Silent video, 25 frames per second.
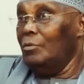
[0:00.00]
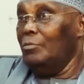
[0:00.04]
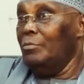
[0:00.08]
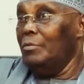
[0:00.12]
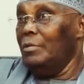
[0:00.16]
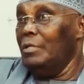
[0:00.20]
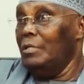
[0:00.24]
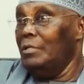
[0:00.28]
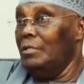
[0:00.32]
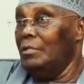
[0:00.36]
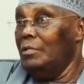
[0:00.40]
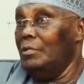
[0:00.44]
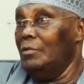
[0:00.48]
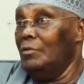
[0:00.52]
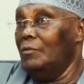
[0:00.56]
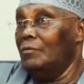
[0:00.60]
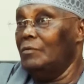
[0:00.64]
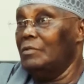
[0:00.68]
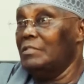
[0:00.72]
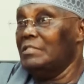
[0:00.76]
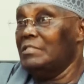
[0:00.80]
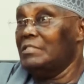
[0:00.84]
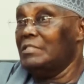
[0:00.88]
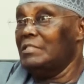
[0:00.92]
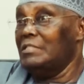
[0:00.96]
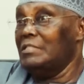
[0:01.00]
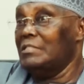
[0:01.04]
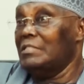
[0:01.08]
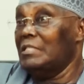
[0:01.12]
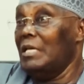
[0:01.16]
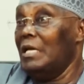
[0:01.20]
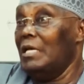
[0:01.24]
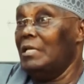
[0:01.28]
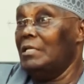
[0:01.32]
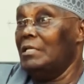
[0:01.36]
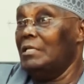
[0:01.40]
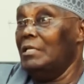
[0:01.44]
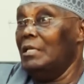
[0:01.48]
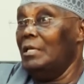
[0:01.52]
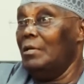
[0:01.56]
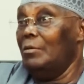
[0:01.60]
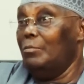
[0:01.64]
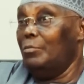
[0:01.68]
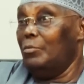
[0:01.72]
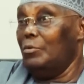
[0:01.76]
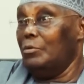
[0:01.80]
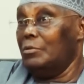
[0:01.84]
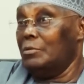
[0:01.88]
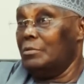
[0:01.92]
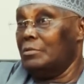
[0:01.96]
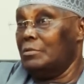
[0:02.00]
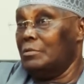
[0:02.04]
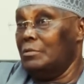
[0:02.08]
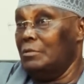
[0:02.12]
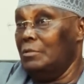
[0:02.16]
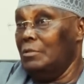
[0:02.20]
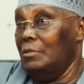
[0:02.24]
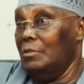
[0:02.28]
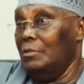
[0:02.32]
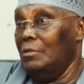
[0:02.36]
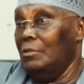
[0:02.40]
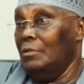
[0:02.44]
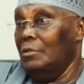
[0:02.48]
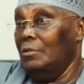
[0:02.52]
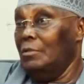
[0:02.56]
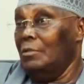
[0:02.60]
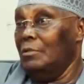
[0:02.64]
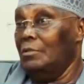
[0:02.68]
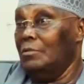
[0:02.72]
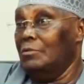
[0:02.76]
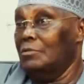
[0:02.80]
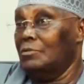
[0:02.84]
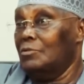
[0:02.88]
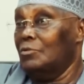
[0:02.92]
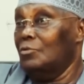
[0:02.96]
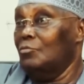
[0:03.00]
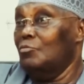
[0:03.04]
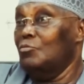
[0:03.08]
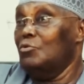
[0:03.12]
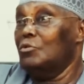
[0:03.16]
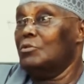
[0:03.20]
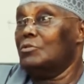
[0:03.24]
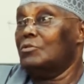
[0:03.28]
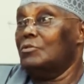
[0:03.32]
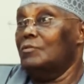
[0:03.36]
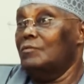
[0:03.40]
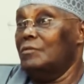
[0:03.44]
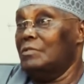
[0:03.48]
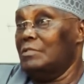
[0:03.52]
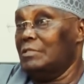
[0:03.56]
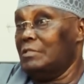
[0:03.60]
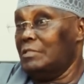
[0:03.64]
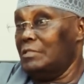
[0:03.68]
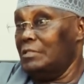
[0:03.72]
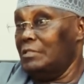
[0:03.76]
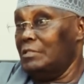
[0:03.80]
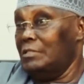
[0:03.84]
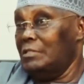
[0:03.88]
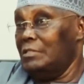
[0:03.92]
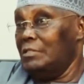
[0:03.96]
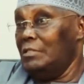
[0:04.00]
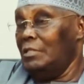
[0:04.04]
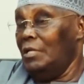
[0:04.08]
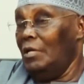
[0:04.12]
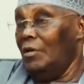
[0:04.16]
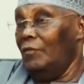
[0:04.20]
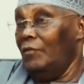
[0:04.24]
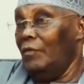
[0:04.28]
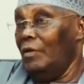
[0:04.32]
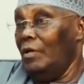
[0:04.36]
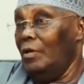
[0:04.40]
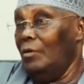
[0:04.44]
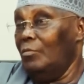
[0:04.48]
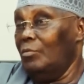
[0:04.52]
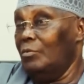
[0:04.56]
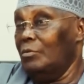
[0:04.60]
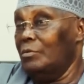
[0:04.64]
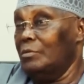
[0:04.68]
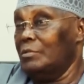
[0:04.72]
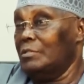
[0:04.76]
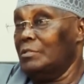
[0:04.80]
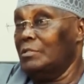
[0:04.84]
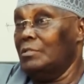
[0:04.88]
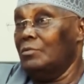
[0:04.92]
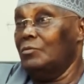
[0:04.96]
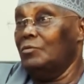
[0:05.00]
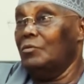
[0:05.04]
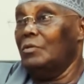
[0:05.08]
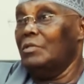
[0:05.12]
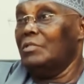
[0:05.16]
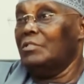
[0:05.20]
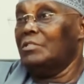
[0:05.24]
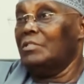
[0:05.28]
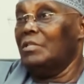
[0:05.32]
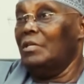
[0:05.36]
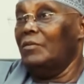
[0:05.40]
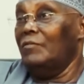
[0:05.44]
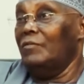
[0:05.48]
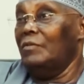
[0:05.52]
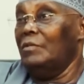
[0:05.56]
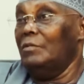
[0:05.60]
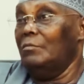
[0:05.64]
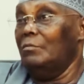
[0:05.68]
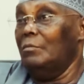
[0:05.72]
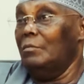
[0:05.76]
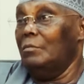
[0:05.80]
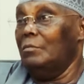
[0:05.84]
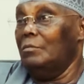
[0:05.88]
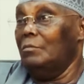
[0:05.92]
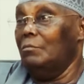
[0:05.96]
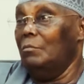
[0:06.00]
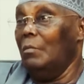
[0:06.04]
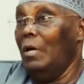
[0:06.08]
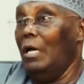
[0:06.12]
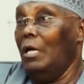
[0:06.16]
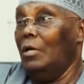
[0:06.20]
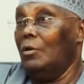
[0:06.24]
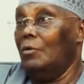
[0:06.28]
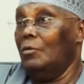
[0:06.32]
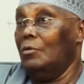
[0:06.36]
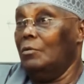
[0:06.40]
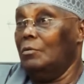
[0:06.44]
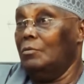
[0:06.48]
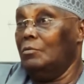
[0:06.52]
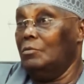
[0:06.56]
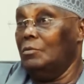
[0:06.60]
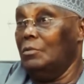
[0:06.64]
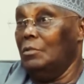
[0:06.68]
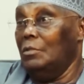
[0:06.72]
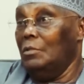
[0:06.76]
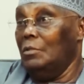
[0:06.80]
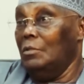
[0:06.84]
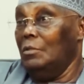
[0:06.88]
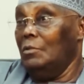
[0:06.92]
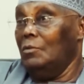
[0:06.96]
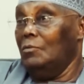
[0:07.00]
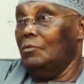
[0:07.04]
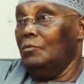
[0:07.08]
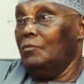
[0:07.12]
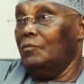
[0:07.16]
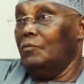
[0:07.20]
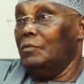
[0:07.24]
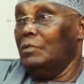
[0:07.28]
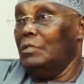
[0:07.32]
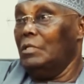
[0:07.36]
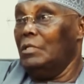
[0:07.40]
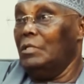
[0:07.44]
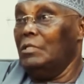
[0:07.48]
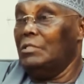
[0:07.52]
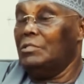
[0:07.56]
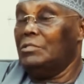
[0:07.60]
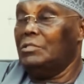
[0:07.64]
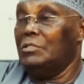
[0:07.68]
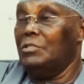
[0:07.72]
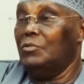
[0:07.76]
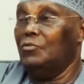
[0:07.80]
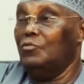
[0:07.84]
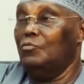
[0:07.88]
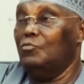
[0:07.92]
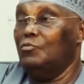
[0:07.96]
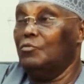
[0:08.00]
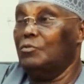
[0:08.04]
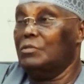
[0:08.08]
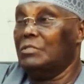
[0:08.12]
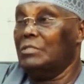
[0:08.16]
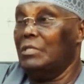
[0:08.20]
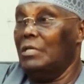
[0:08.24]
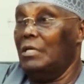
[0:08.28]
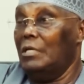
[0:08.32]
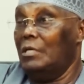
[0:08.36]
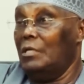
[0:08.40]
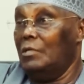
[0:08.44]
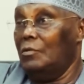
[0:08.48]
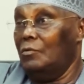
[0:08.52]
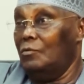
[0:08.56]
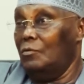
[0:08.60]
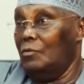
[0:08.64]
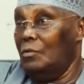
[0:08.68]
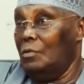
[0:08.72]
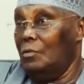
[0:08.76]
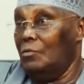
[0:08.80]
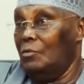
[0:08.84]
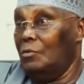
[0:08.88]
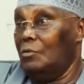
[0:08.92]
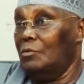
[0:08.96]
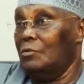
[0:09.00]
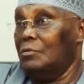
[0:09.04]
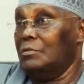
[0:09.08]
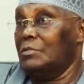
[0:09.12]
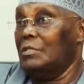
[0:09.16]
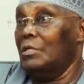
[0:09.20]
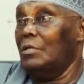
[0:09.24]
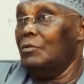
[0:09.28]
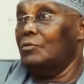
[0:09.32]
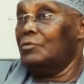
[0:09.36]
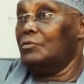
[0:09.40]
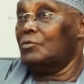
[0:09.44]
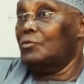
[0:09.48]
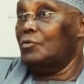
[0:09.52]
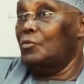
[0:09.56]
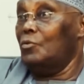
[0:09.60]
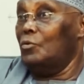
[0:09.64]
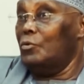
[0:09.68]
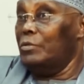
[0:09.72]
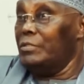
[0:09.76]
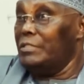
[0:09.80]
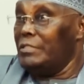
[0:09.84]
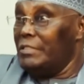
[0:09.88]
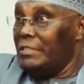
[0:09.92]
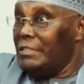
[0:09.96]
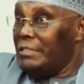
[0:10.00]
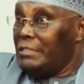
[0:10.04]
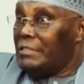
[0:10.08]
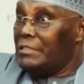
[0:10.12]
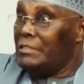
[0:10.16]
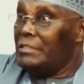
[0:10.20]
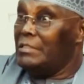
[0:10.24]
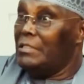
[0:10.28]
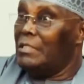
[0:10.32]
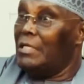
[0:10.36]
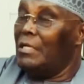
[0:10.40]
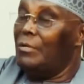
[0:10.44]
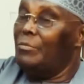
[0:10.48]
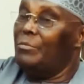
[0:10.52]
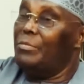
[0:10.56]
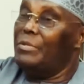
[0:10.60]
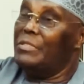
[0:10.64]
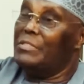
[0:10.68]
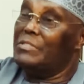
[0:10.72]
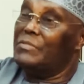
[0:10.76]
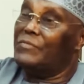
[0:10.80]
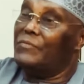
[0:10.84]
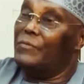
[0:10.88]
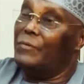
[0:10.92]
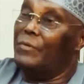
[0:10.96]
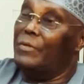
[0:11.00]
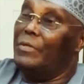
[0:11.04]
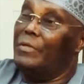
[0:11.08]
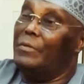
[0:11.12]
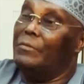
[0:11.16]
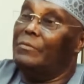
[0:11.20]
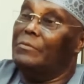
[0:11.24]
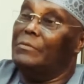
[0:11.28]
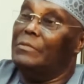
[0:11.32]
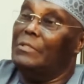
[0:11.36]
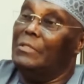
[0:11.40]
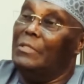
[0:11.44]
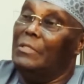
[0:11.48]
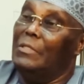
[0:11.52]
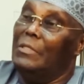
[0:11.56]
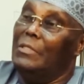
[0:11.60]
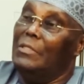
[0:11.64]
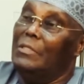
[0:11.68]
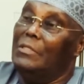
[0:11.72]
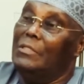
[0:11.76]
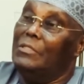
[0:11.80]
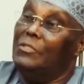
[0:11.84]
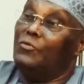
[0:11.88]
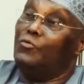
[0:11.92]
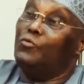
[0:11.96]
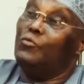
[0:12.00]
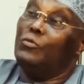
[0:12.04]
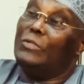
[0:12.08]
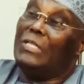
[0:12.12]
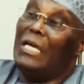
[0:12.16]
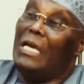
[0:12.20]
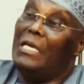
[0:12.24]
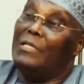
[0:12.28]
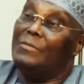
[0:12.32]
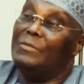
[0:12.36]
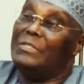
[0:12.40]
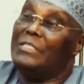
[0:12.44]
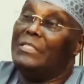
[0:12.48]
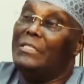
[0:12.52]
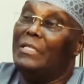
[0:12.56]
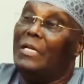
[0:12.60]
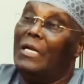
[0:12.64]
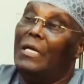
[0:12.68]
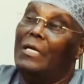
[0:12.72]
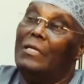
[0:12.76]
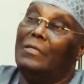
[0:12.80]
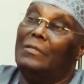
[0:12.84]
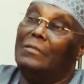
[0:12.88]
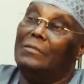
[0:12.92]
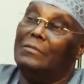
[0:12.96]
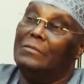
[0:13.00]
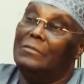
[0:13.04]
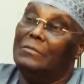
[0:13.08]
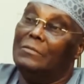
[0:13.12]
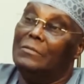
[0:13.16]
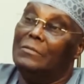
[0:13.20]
many of the states had airports. So most of the states didn't have airports, and we were traveling by road with the late Sheikh Musa Yaradua because I was coordinating the campaigns for him. The 2 times he ran